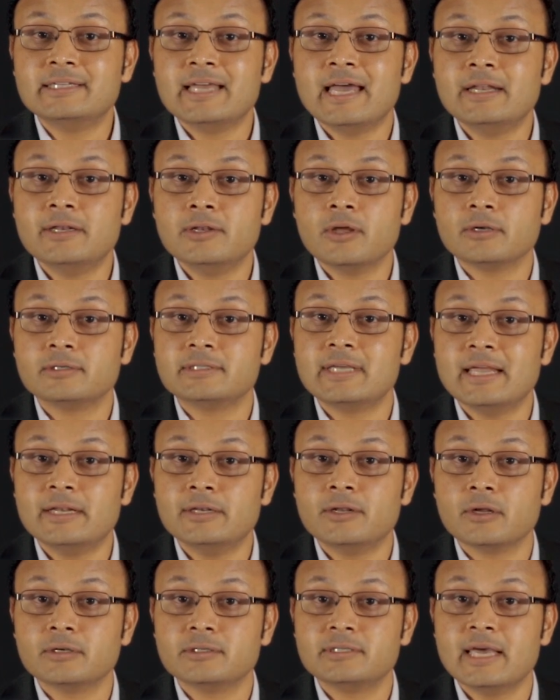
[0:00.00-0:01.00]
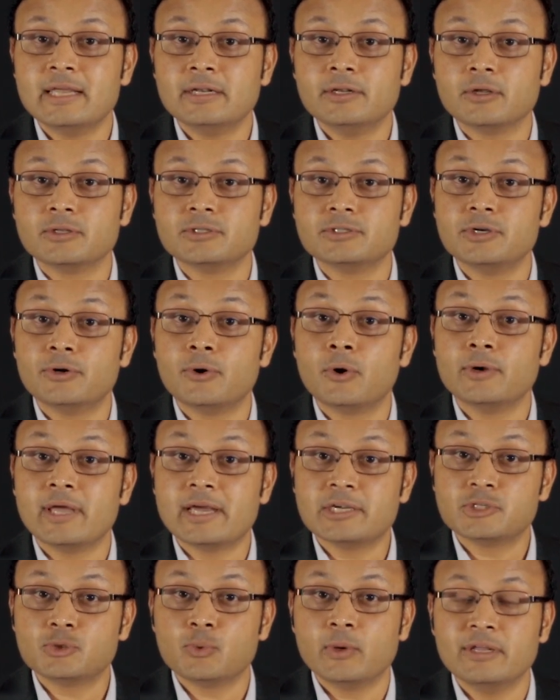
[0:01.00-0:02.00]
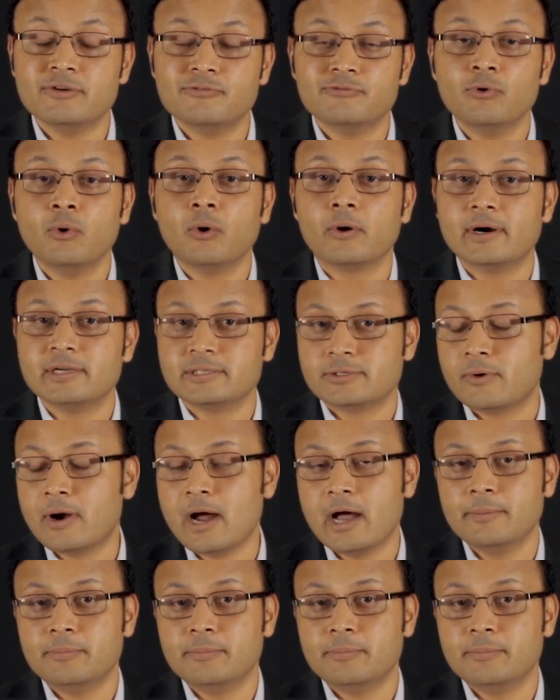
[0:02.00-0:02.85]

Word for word: 10.10.10.0-24 as our